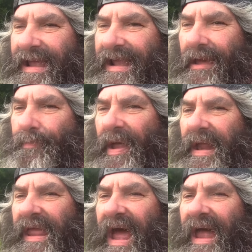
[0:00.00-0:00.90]
that
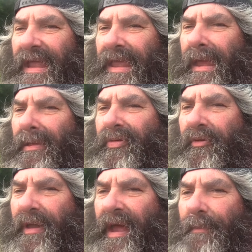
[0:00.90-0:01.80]
Penny got
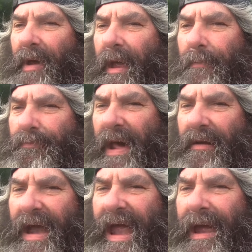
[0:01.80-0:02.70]
yesterday, my
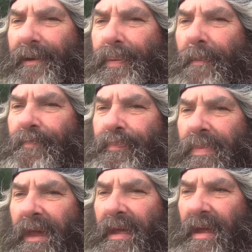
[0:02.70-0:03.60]
better half,
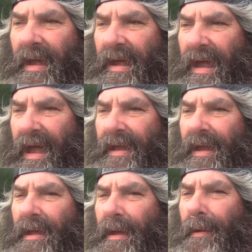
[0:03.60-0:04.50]
at
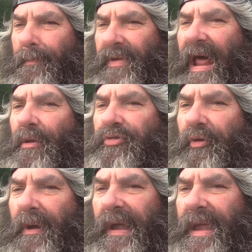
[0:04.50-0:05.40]
um, Dollar
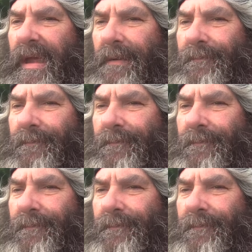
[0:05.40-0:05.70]
Tree.